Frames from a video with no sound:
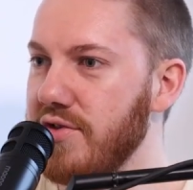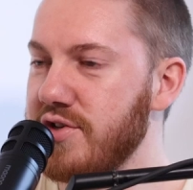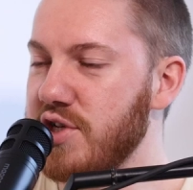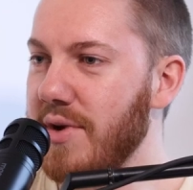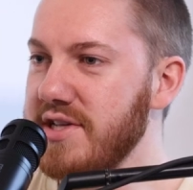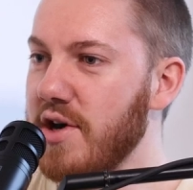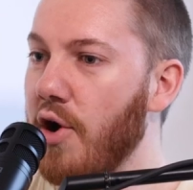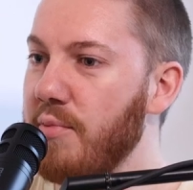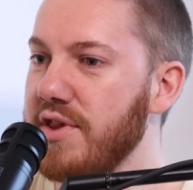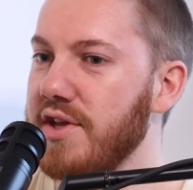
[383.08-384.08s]
she went to
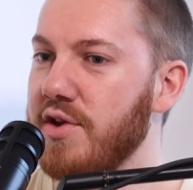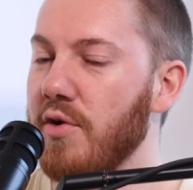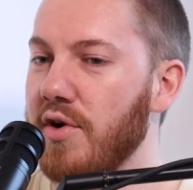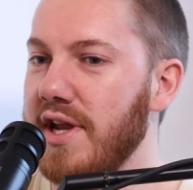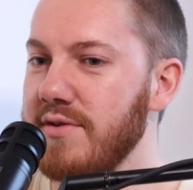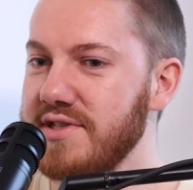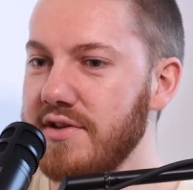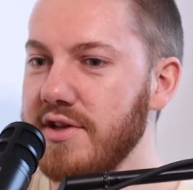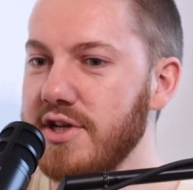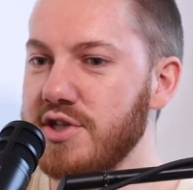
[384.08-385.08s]
open the door, and it was
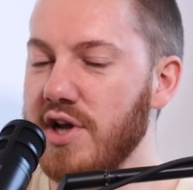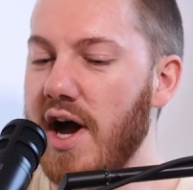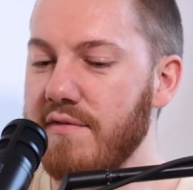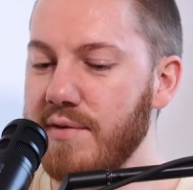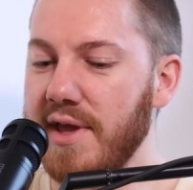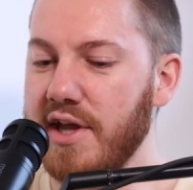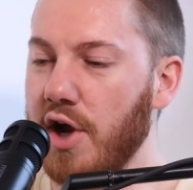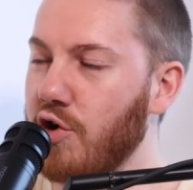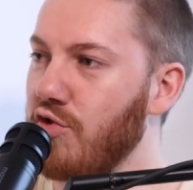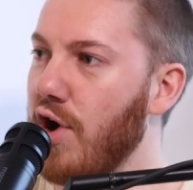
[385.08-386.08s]
literally a shot from like
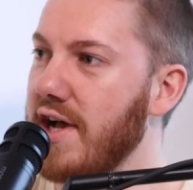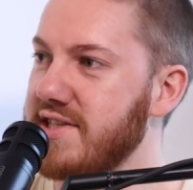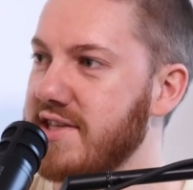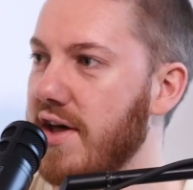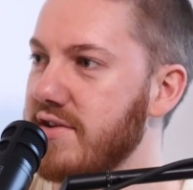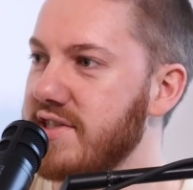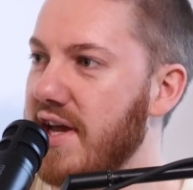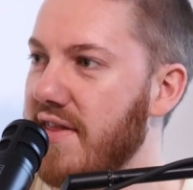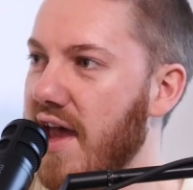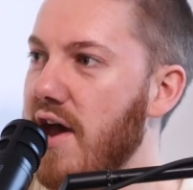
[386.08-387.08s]
across the other
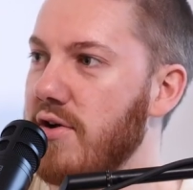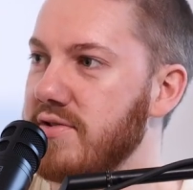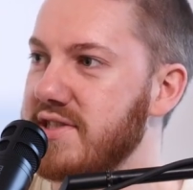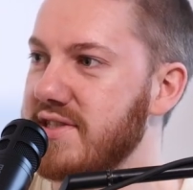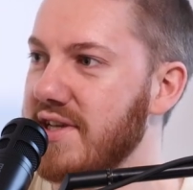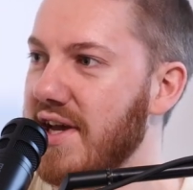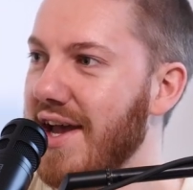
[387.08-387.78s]
side of the house.